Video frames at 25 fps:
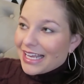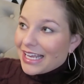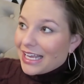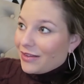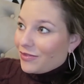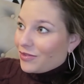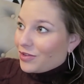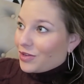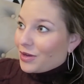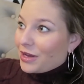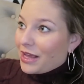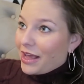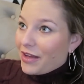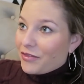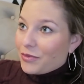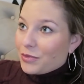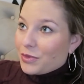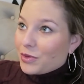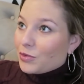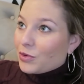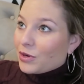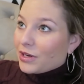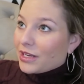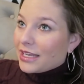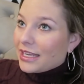Even though I haven't
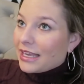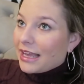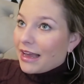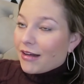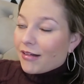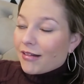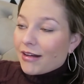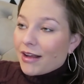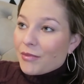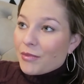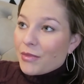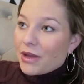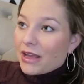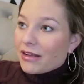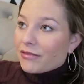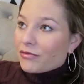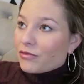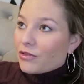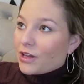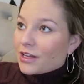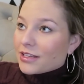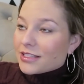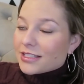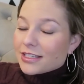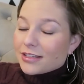been working out, I may
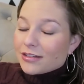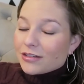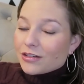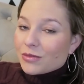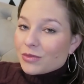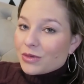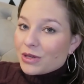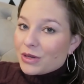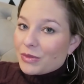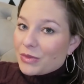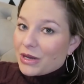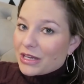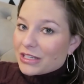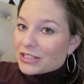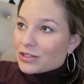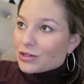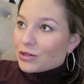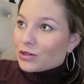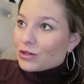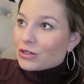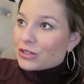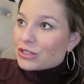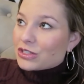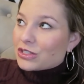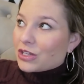have lost a little bit of
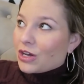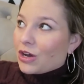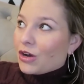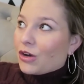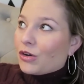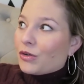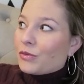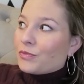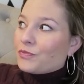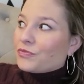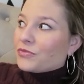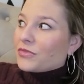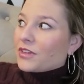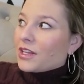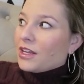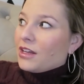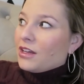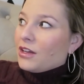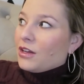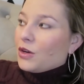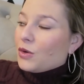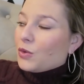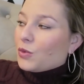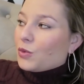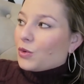muscle, so
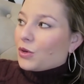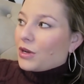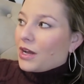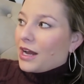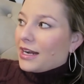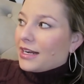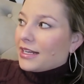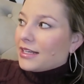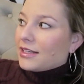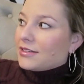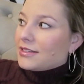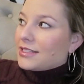we'll kind